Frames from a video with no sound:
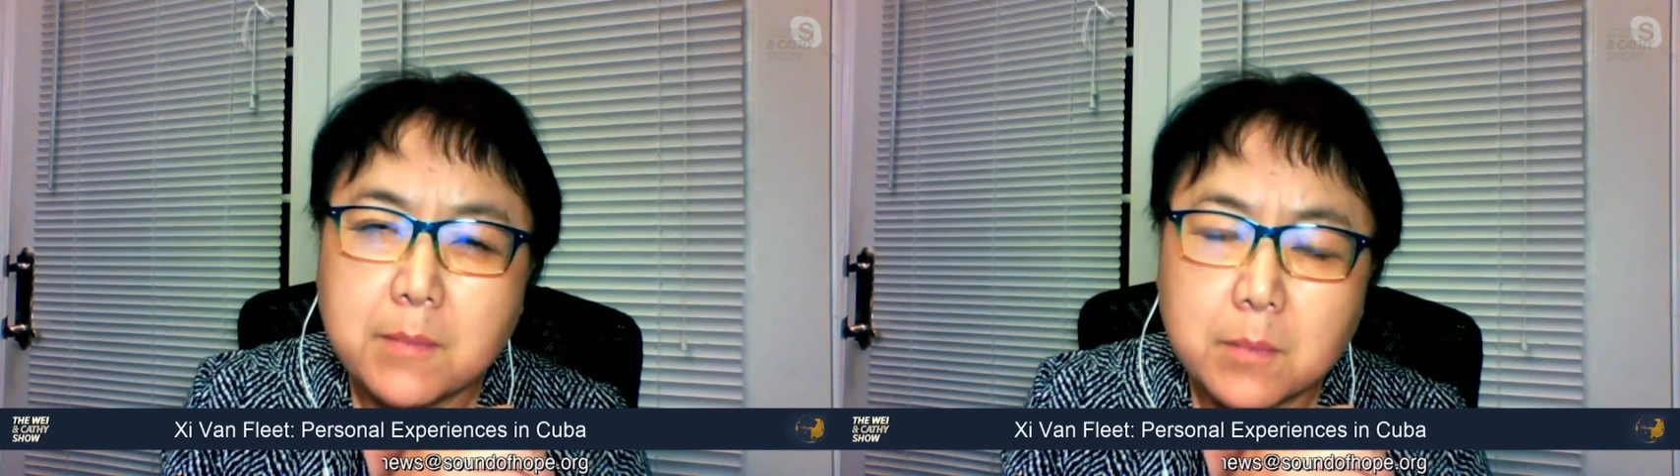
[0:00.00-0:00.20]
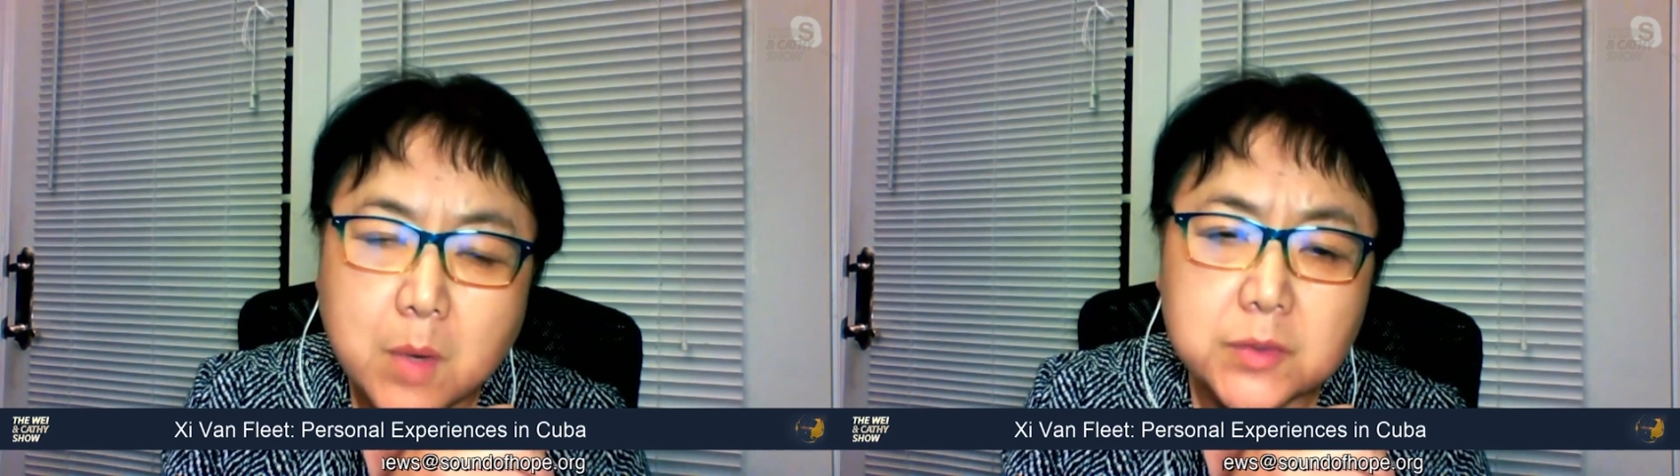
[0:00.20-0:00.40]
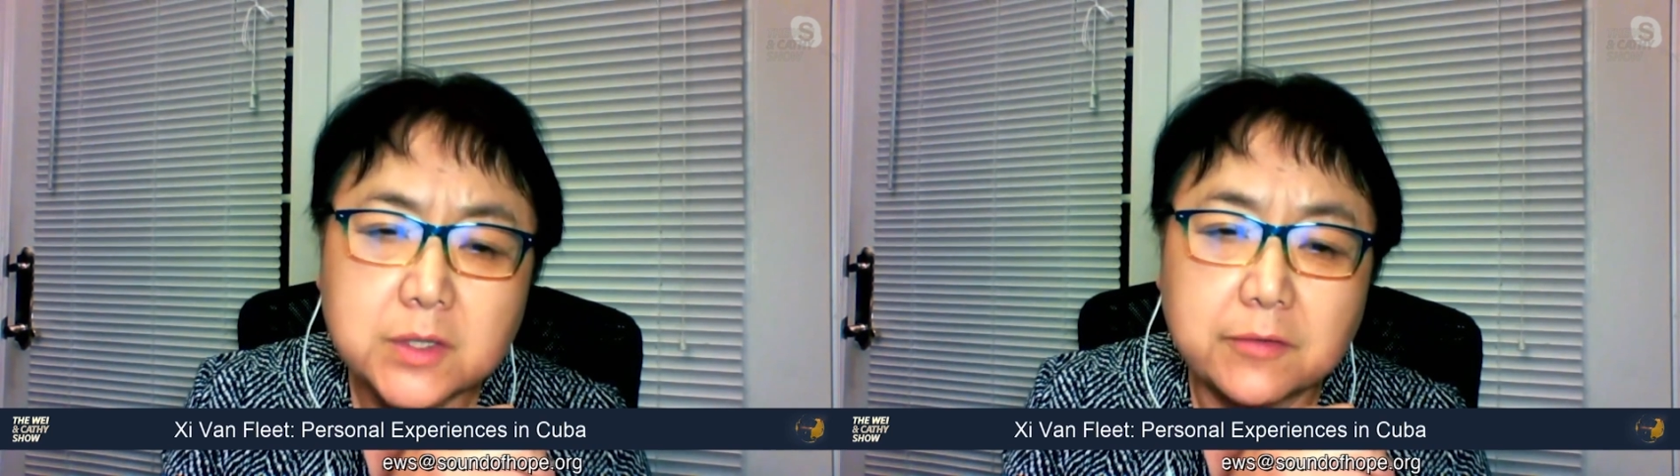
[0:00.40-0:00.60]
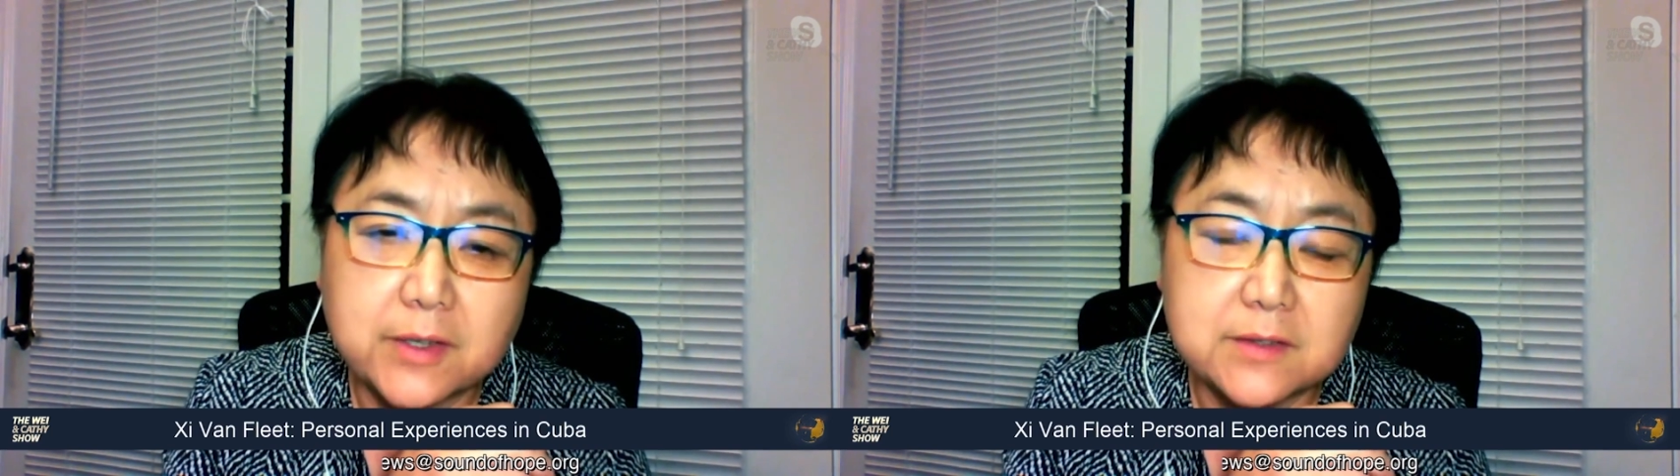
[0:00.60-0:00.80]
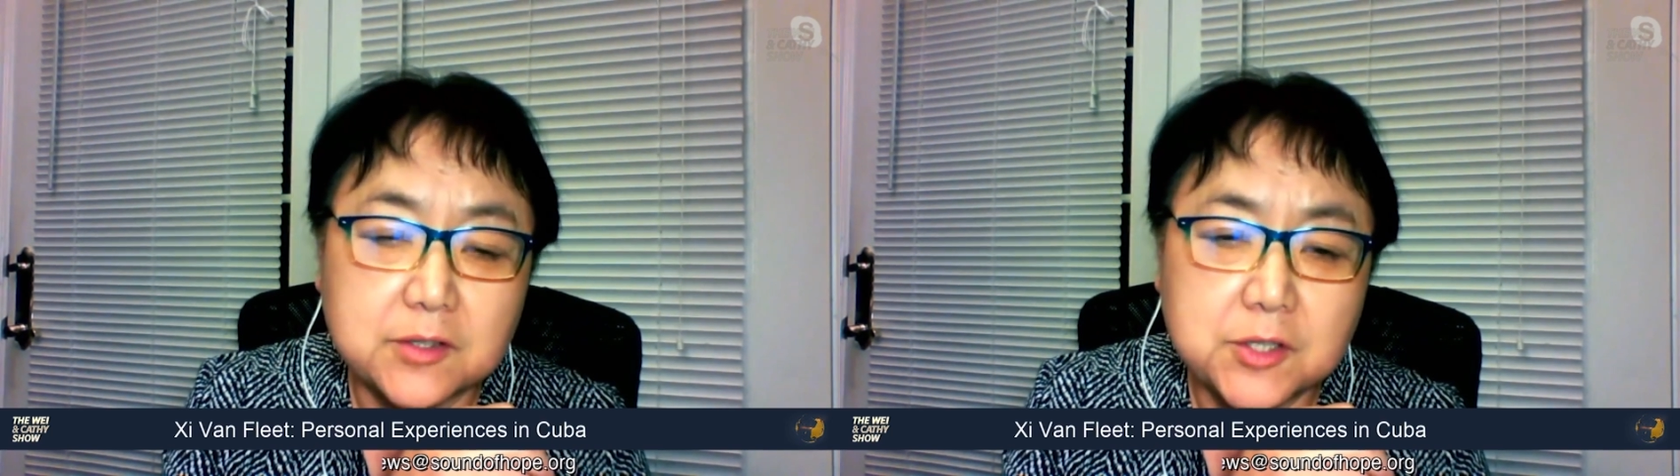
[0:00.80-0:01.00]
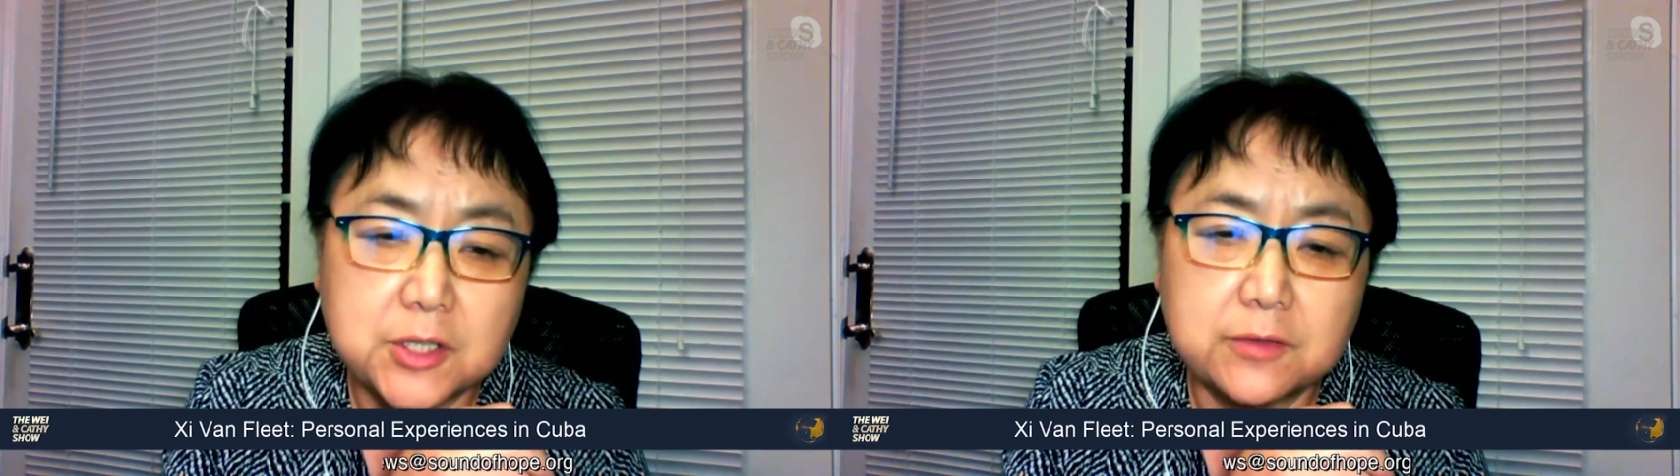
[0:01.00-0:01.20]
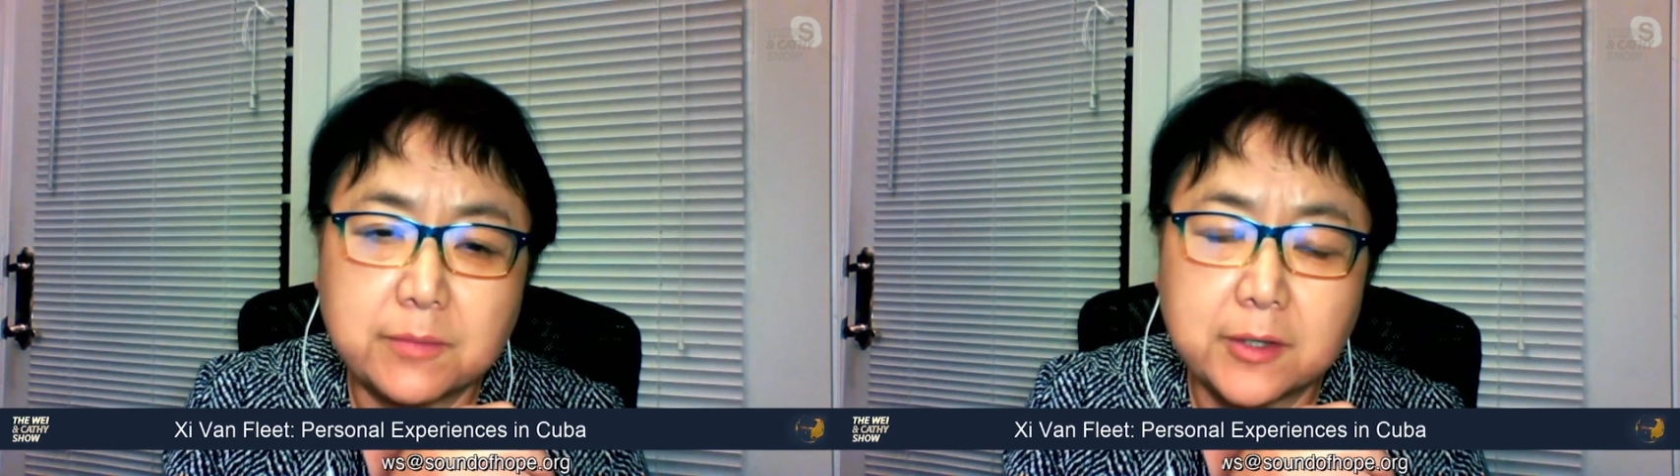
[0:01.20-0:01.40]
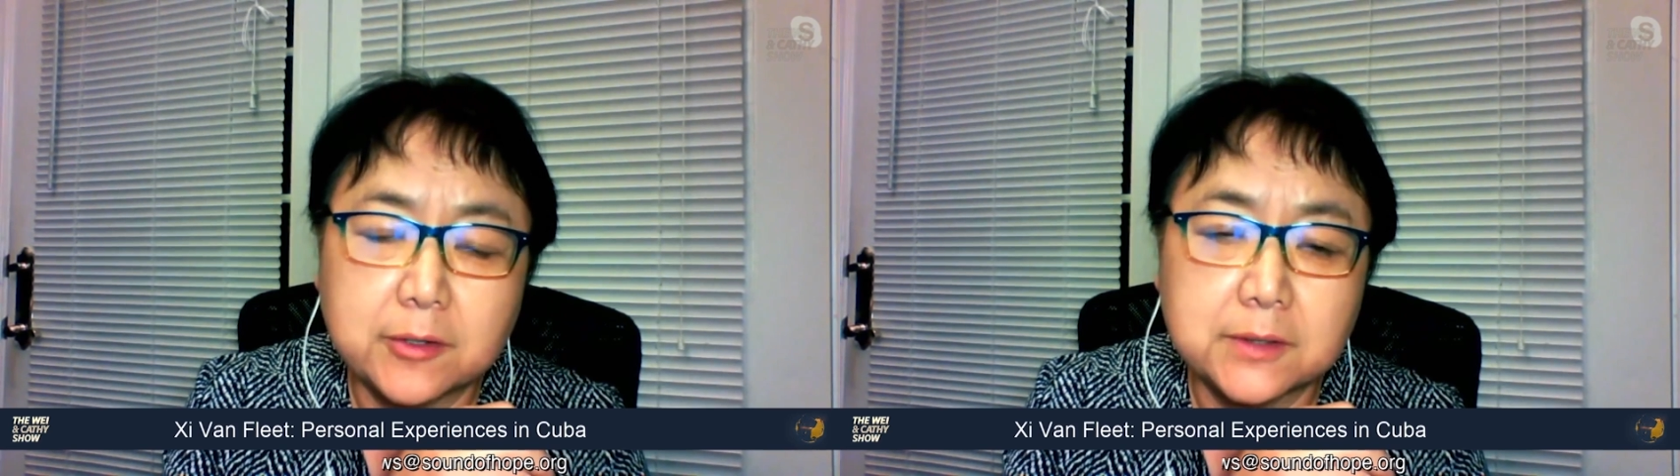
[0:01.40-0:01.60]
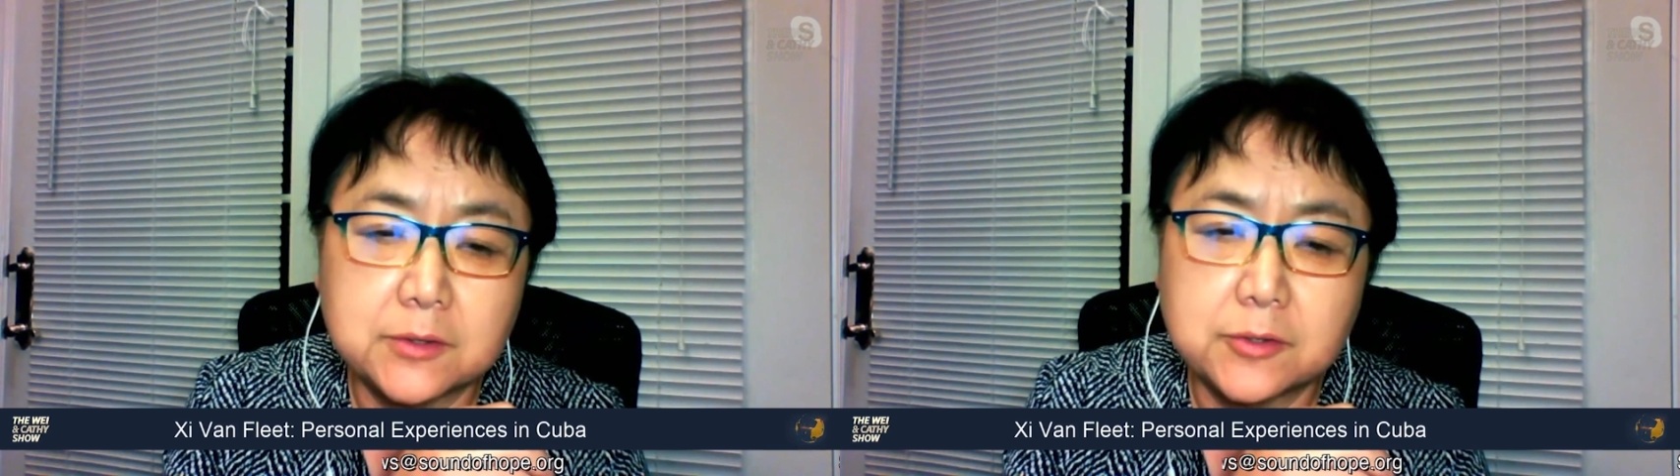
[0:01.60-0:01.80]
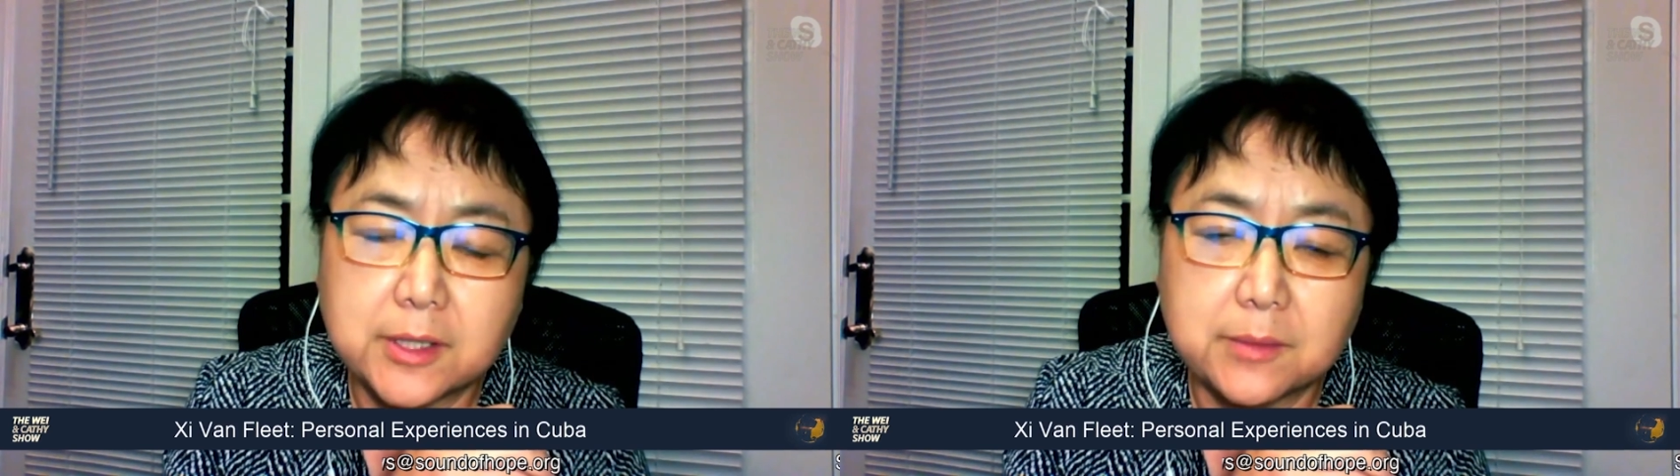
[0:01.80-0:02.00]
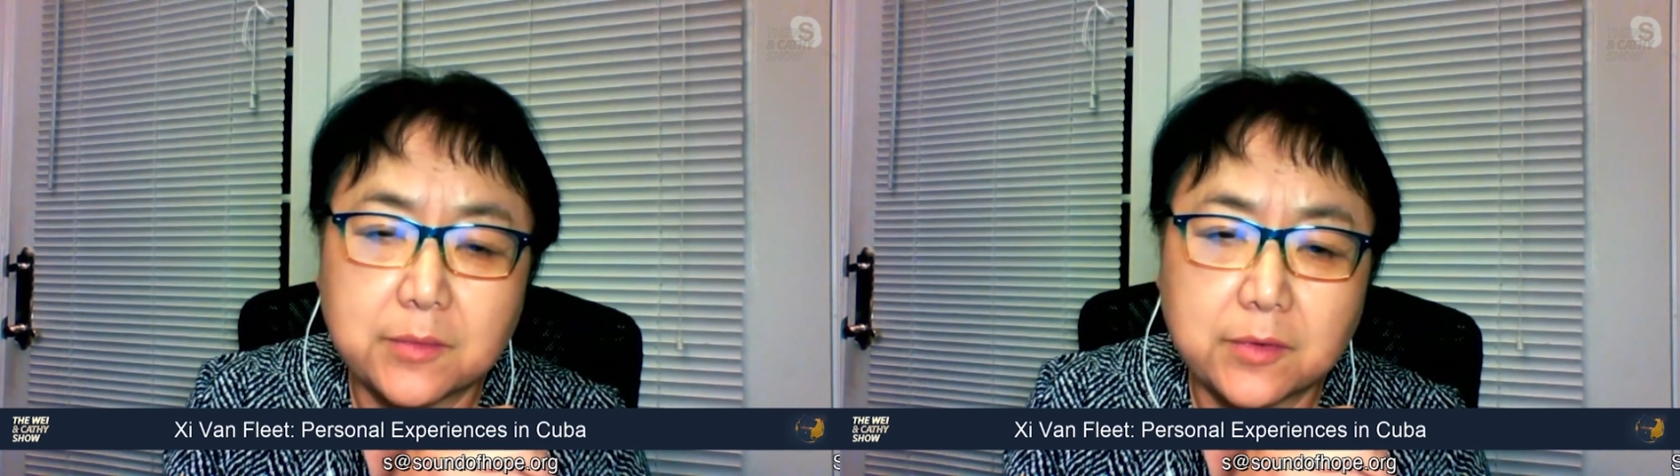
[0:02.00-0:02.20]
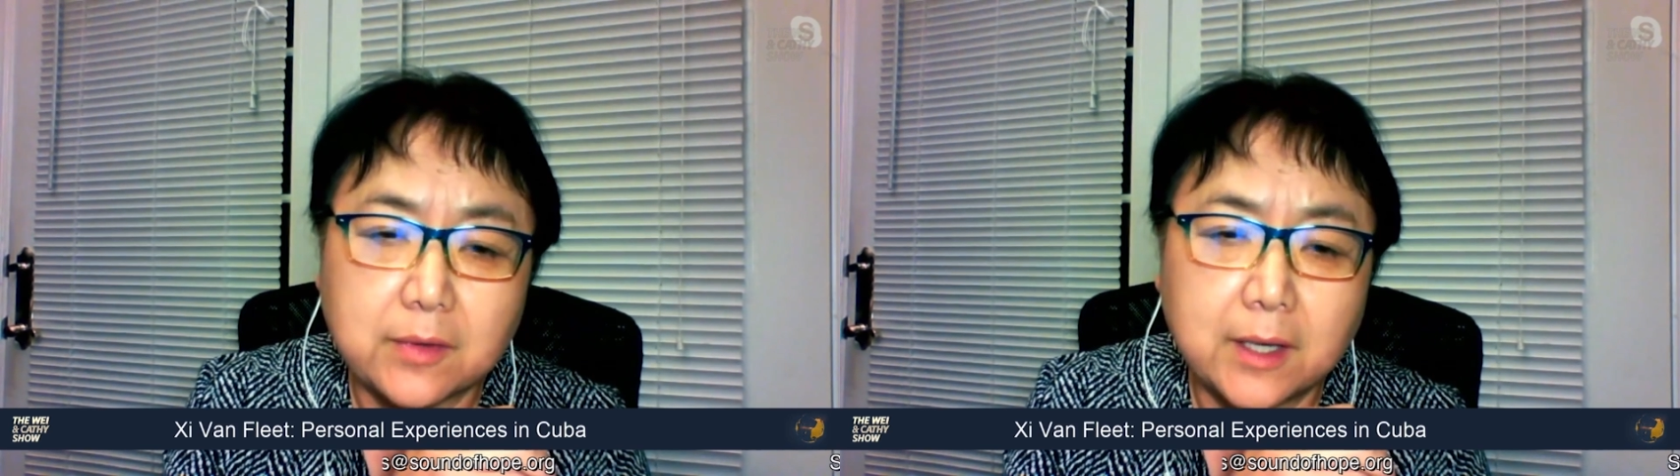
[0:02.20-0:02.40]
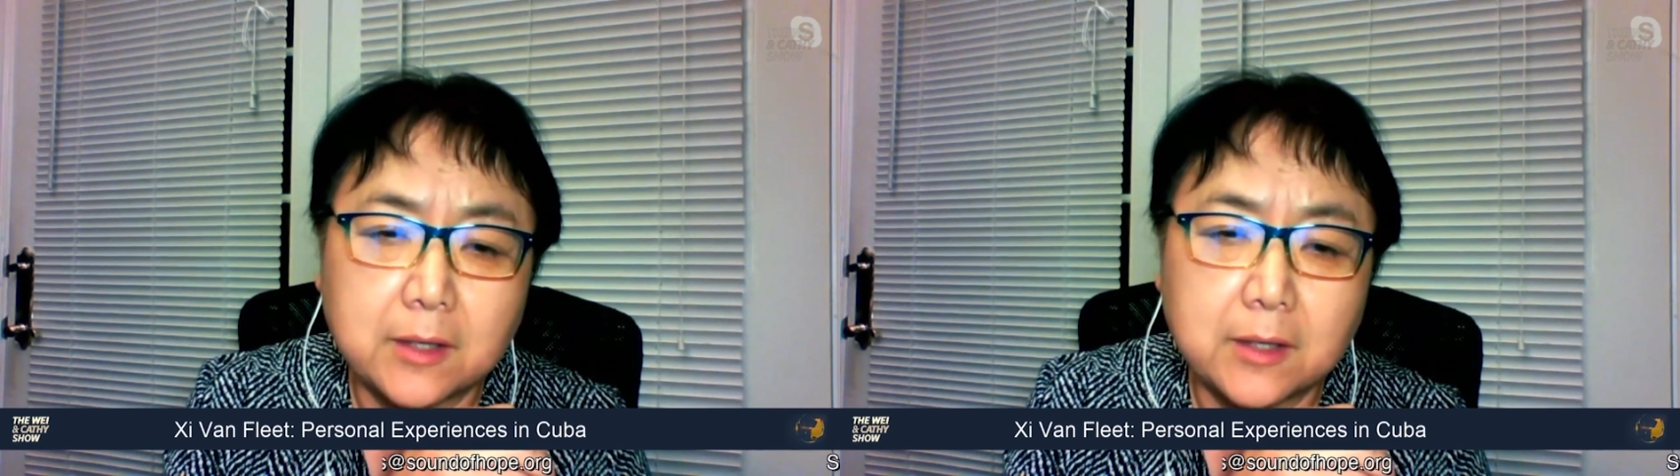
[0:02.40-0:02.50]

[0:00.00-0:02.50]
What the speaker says: Most of us achieve American dreams,